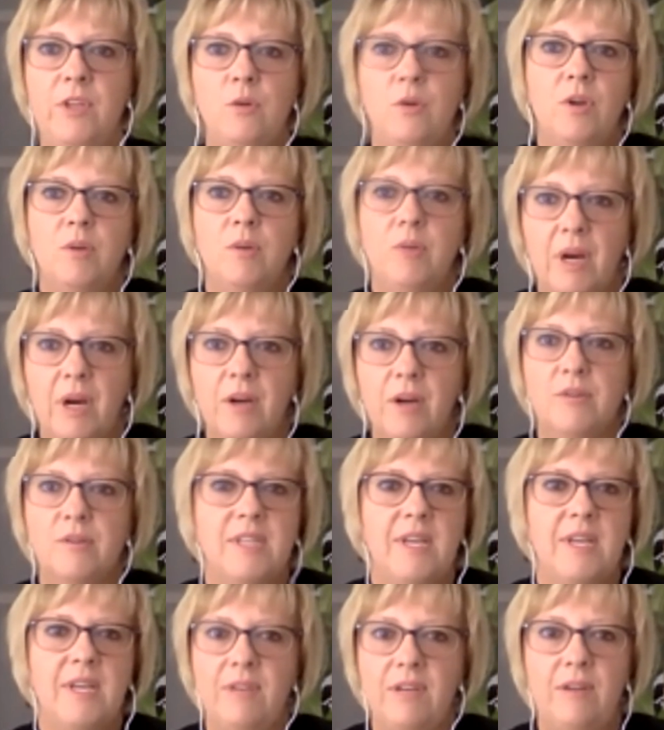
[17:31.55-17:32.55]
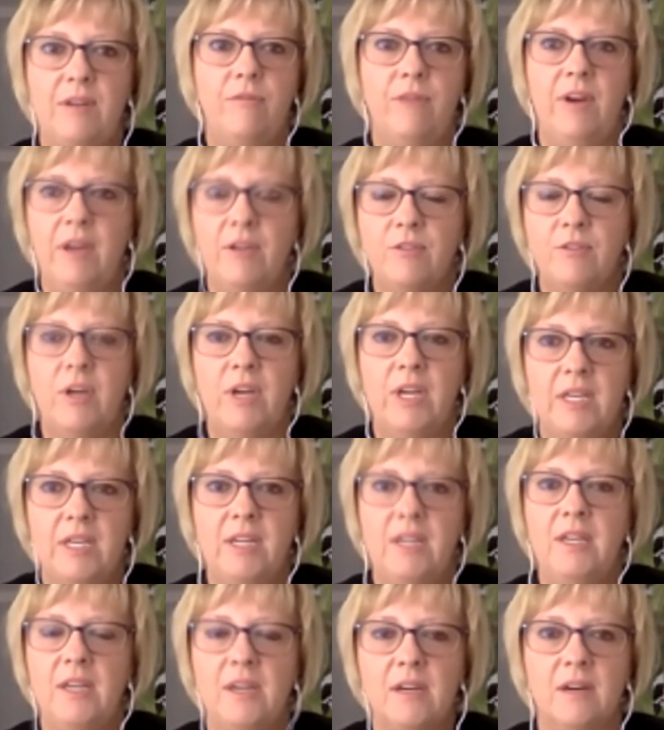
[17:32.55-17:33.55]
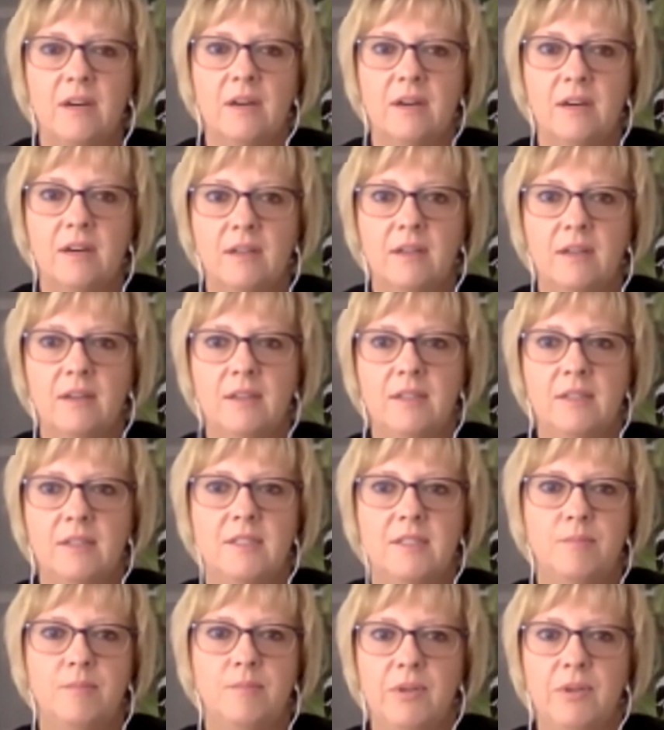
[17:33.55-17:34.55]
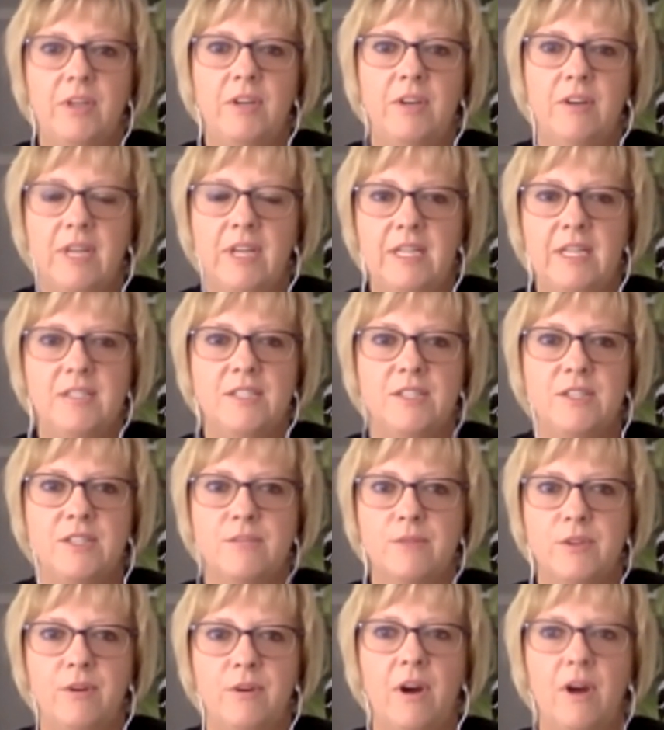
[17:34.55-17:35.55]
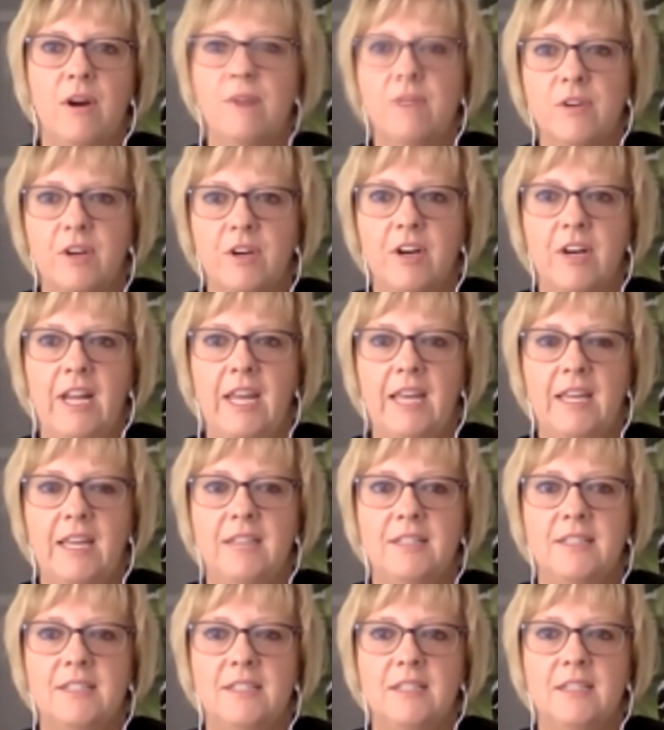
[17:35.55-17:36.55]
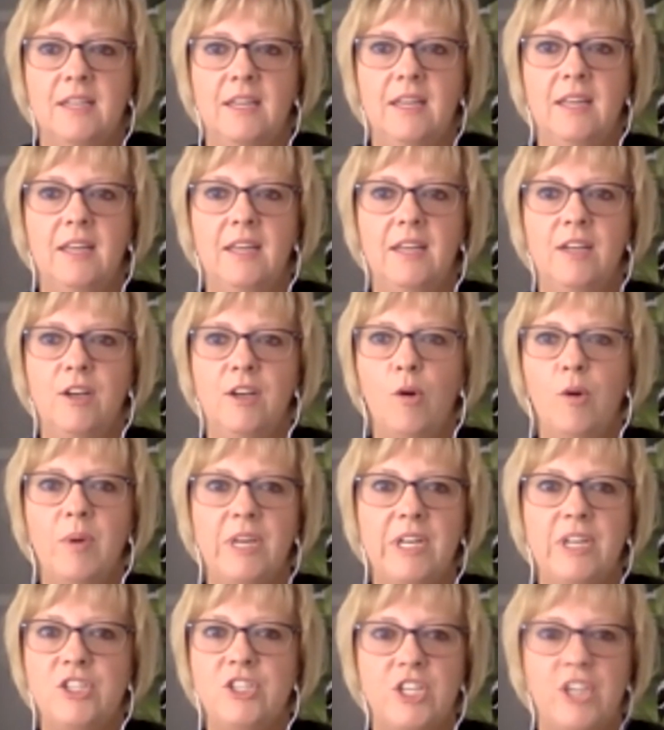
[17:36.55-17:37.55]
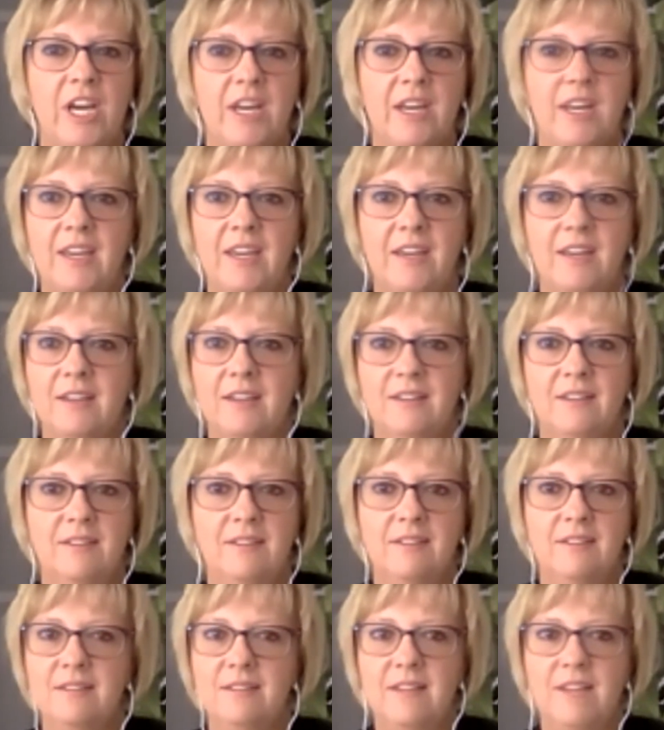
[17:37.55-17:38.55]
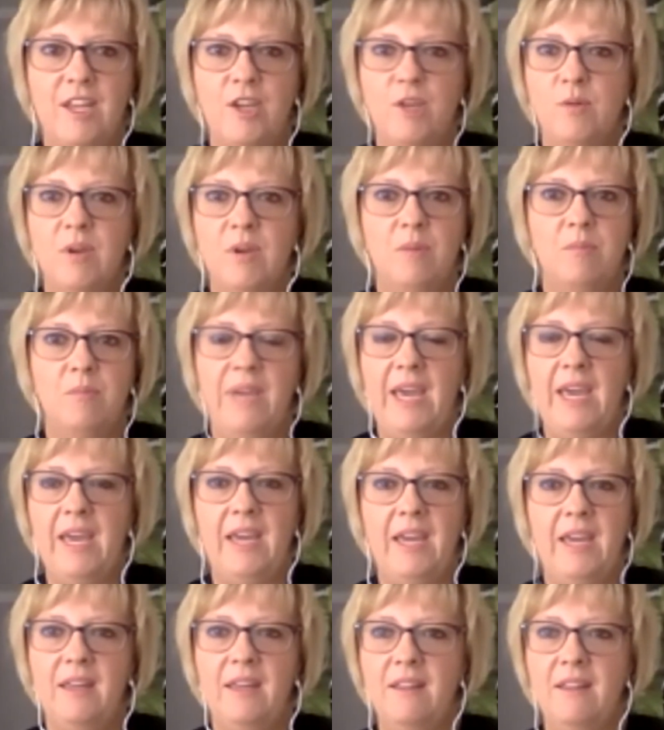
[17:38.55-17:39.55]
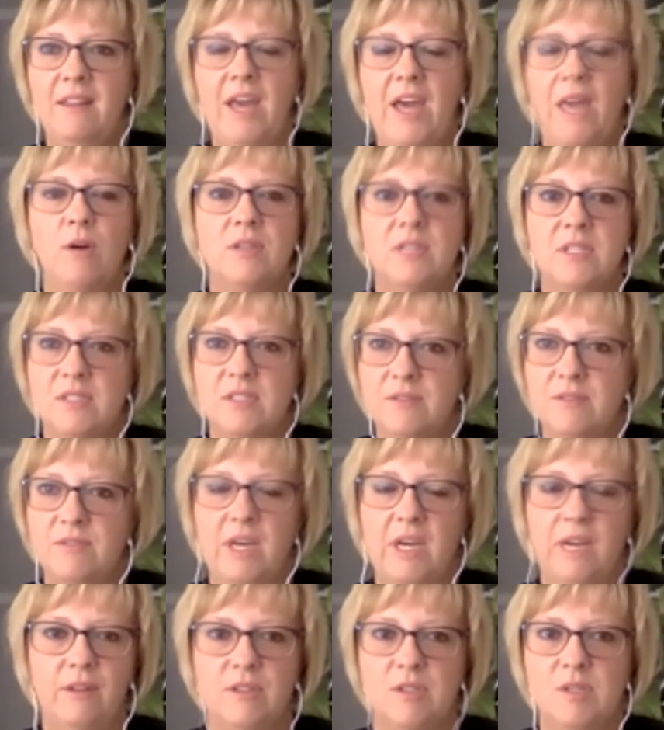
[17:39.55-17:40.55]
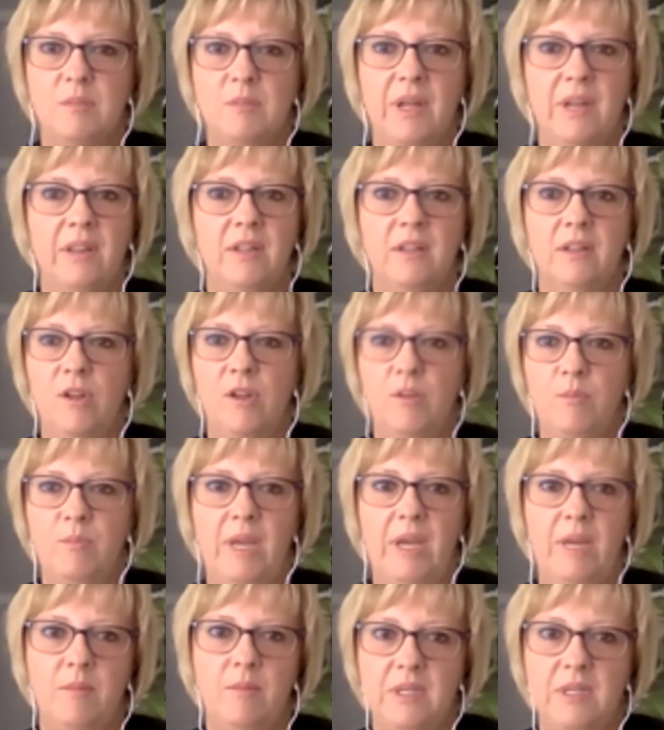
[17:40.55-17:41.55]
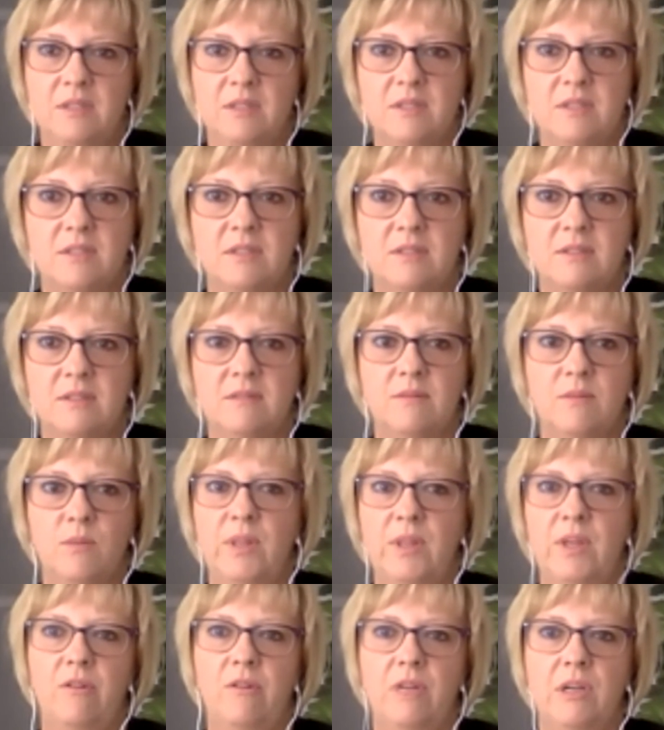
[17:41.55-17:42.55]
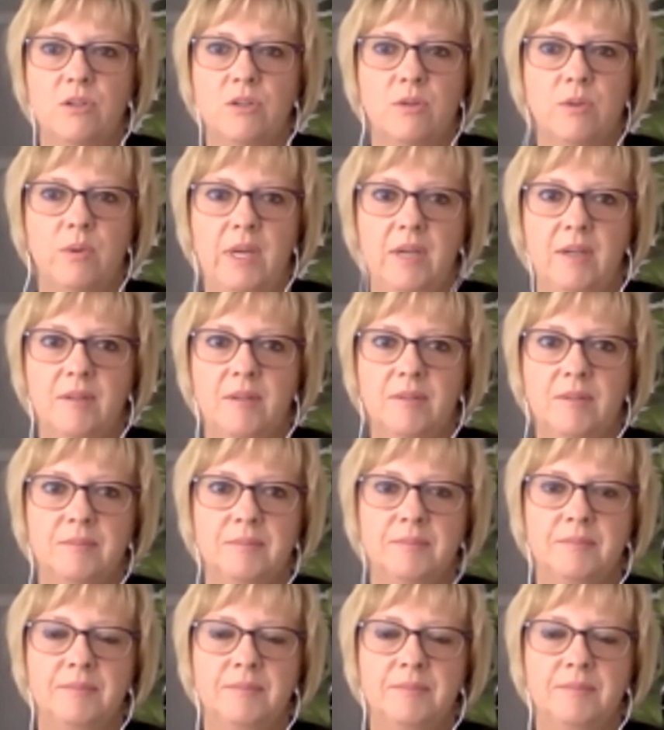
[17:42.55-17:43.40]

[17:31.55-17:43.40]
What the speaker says: you could borrow 75 grand a year to put your kids through Harvard. And nobody's checking that you can pay thousands of dollars a month in loan payments when they graduate.